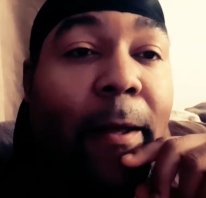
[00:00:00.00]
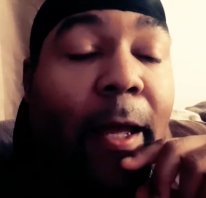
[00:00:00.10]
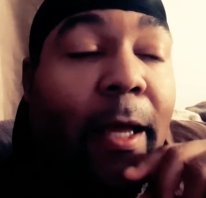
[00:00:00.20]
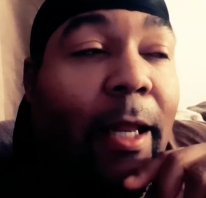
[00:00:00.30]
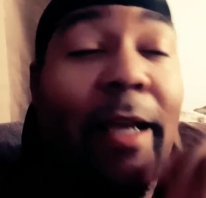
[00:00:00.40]

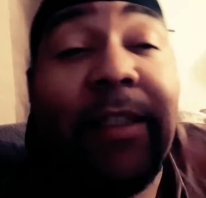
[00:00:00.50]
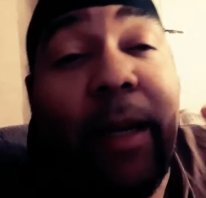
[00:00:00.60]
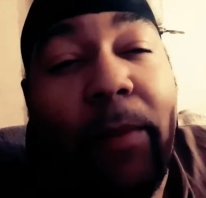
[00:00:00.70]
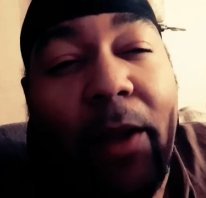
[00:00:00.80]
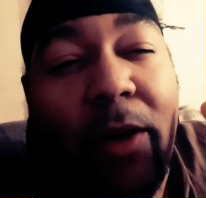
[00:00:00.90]
And like I said,
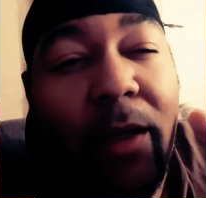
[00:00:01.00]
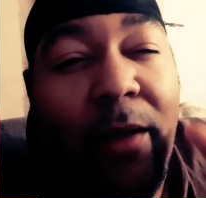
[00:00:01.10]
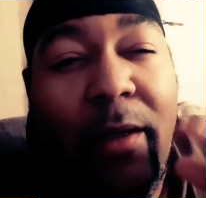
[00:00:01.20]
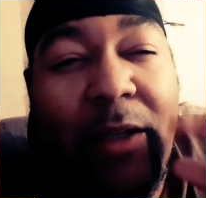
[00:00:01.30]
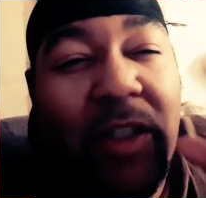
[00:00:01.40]
I'm not going to
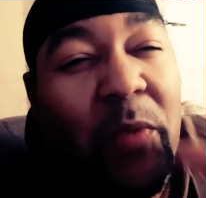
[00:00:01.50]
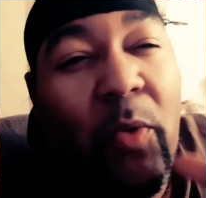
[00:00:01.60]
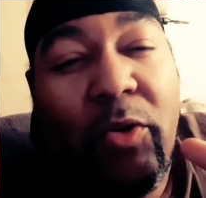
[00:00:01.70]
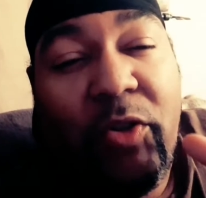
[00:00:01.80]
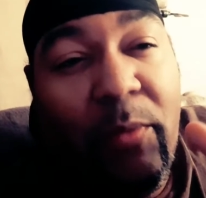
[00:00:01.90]

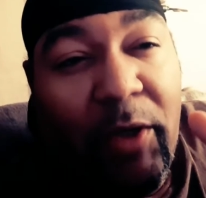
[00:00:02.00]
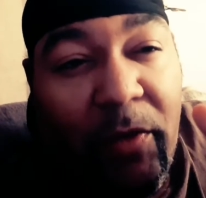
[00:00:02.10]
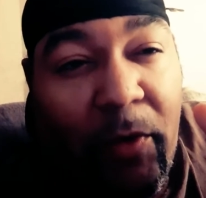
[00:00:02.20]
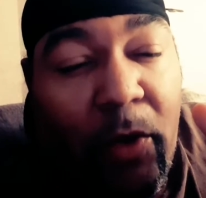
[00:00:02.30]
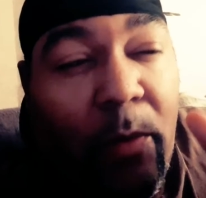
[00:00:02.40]
spoil too much
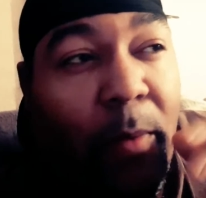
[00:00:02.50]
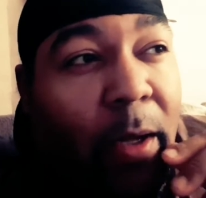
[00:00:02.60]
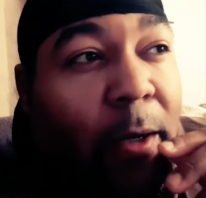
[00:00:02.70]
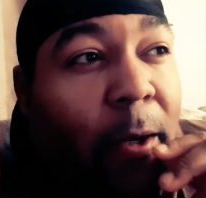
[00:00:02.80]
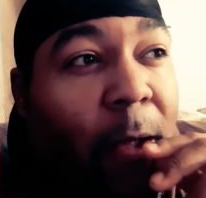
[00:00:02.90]
for you,
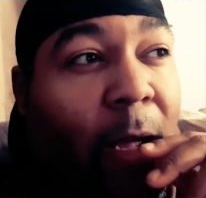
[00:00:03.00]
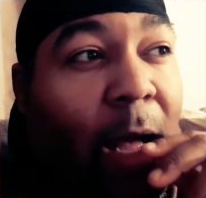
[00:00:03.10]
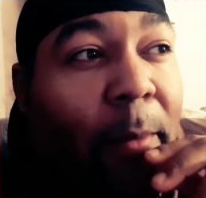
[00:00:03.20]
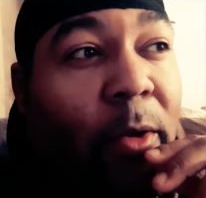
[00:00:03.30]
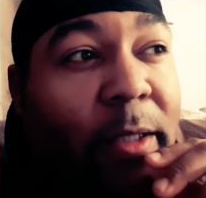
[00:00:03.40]
but
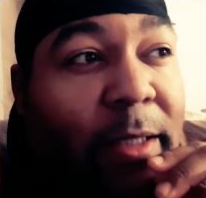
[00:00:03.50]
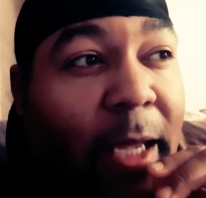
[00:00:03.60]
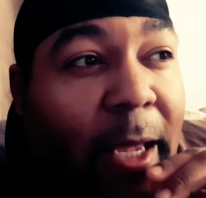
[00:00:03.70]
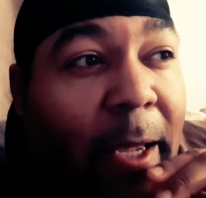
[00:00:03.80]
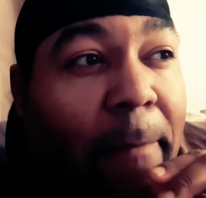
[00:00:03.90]
I'm going to
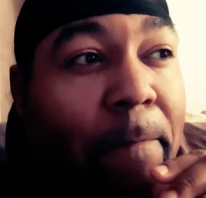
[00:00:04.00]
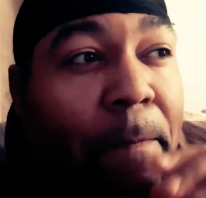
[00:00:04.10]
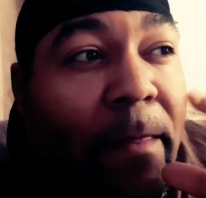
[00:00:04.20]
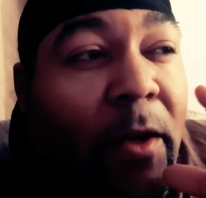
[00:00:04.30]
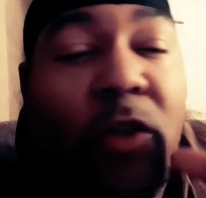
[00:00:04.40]
say
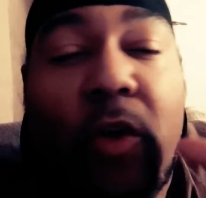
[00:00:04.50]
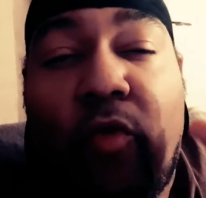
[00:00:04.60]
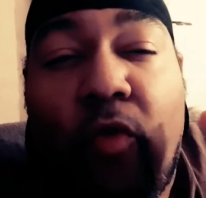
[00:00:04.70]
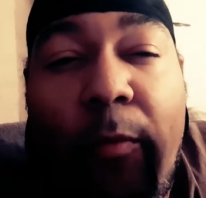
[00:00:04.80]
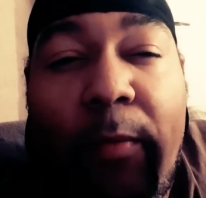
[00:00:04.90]
there's a
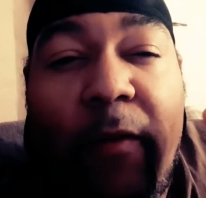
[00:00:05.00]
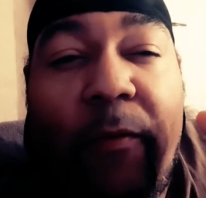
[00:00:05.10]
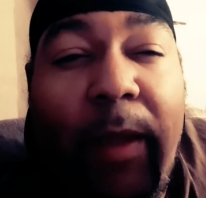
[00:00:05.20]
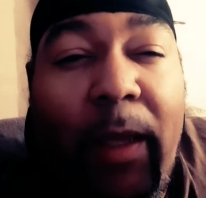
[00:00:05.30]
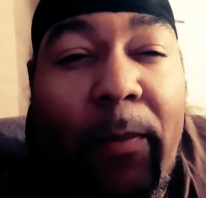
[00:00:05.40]
group of
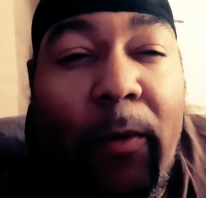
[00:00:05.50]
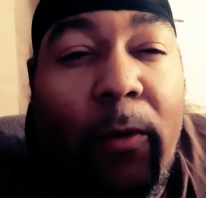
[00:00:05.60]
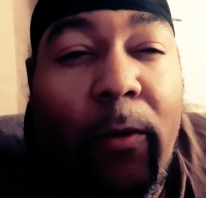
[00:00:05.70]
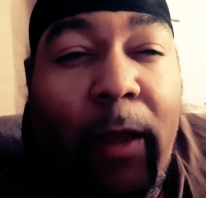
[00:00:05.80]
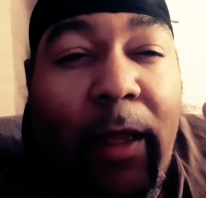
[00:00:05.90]
people
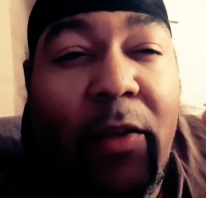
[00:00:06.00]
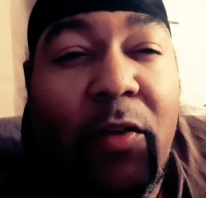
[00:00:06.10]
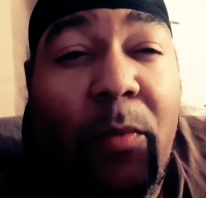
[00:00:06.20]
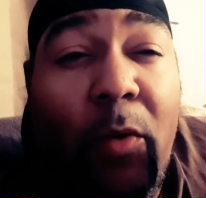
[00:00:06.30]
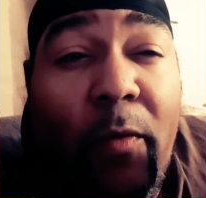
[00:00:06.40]
in
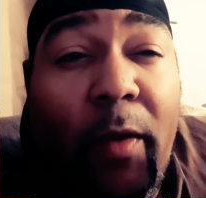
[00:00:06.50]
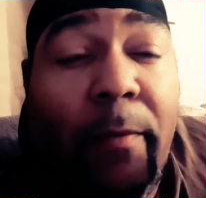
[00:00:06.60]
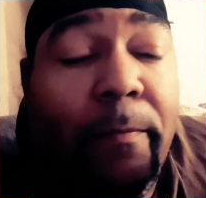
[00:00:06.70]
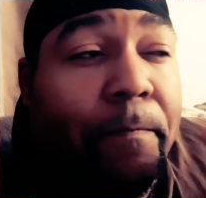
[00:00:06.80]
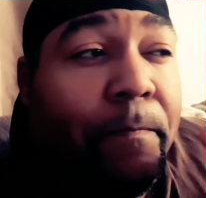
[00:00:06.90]
this movie
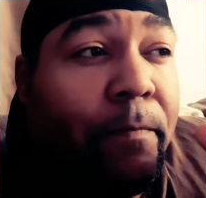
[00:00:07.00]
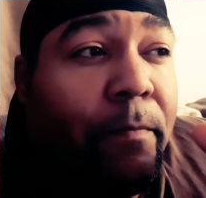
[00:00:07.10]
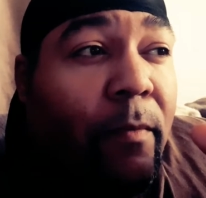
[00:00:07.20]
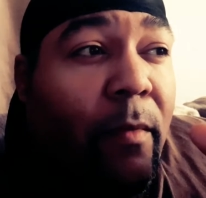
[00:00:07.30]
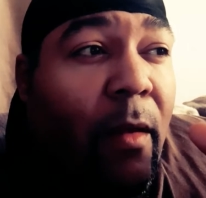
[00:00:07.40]

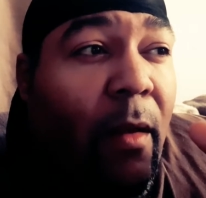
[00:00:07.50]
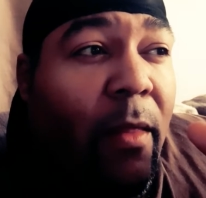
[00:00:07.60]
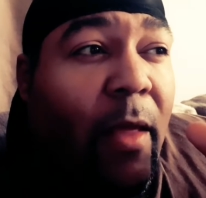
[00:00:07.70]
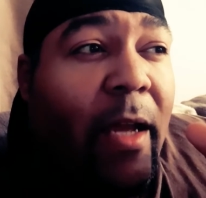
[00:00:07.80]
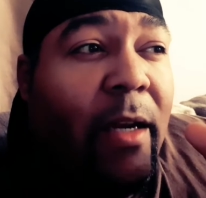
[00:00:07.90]

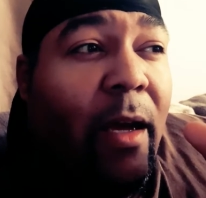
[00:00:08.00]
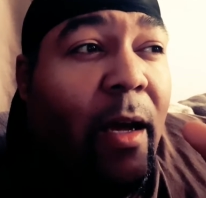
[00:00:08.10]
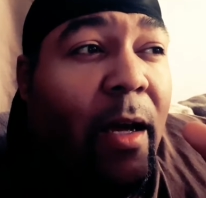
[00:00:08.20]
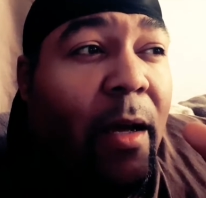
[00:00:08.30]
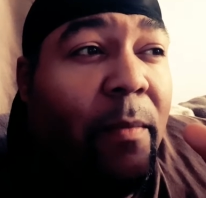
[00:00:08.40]
that
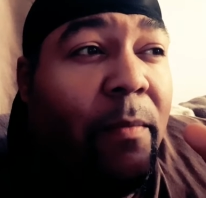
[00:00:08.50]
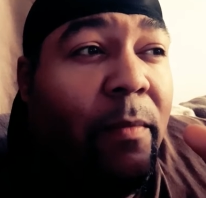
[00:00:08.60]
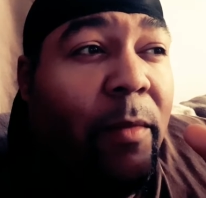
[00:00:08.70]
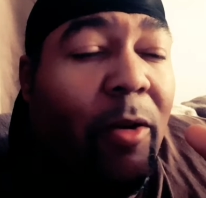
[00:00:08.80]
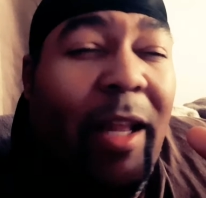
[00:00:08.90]

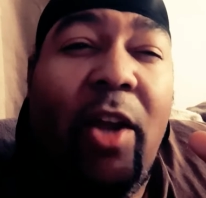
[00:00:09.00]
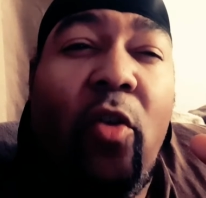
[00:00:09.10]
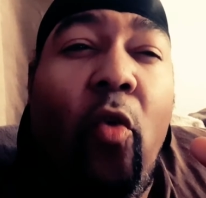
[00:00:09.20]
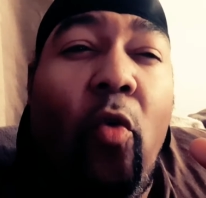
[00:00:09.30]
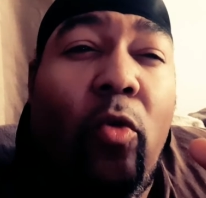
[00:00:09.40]
they're like
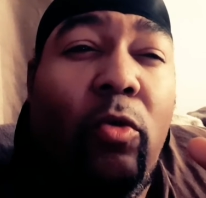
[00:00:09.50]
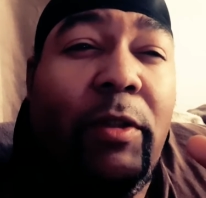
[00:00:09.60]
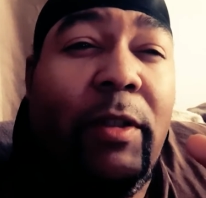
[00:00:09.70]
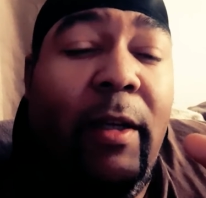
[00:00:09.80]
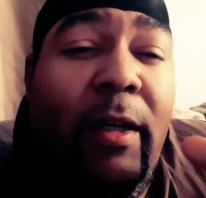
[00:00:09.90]
ghouls.